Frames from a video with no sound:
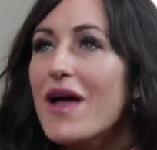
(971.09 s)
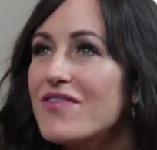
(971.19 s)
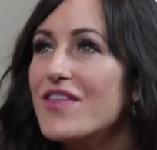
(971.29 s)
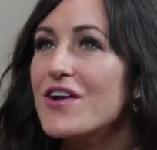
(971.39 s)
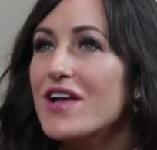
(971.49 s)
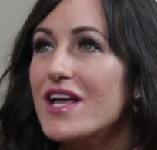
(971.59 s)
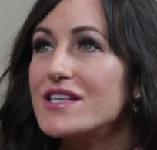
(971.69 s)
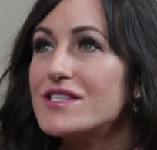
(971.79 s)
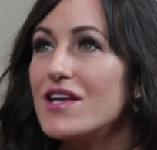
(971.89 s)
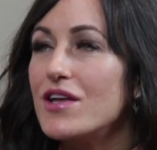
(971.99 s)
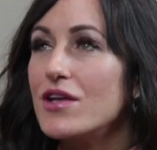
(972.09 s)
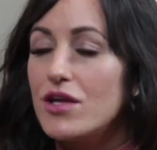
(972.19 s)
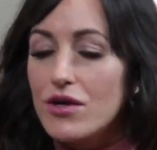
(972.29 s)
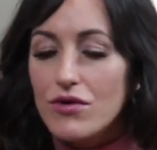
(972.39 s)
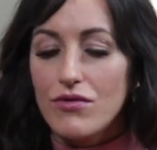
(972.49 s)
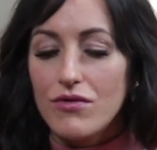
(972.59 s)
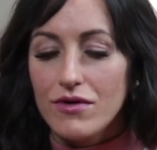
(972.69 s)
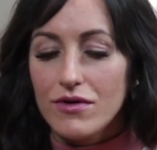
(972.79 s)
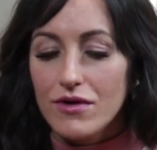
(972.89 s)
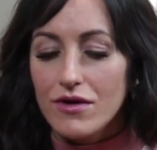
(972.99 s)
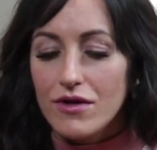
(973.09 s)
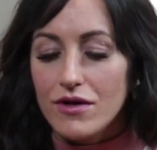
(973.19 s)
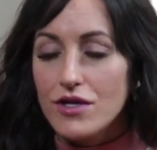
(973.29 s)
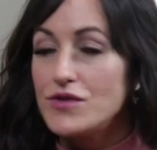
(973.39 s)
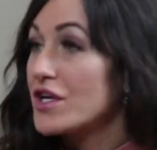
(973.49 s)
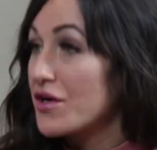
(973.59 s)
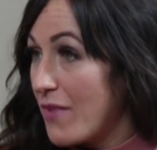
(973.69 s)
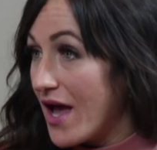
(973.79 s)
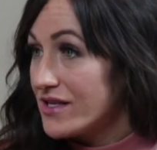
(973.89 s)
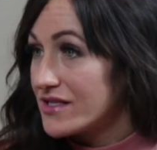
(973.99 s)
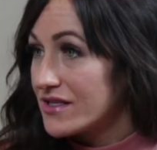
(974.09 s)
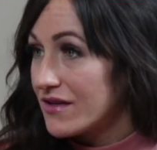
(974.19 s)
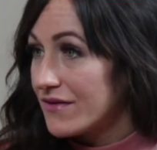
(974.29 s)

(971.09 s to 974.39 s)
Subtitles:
my theory is you do your best.